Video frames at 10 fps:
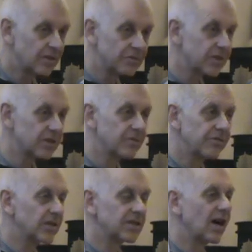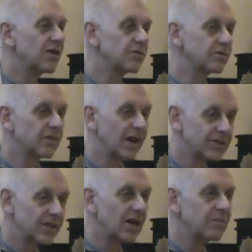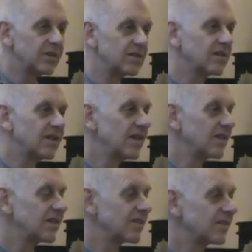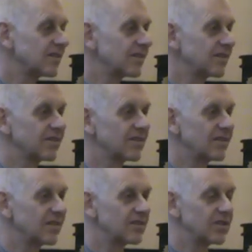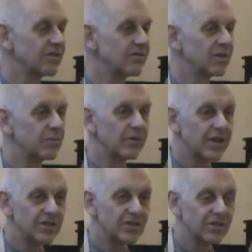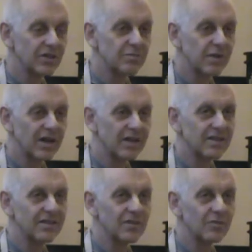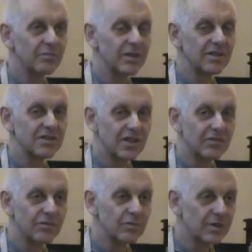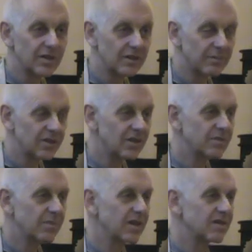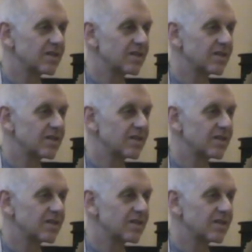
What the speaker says: contradictory things. How could Ajamil achieve liberation just by being sinful, but just by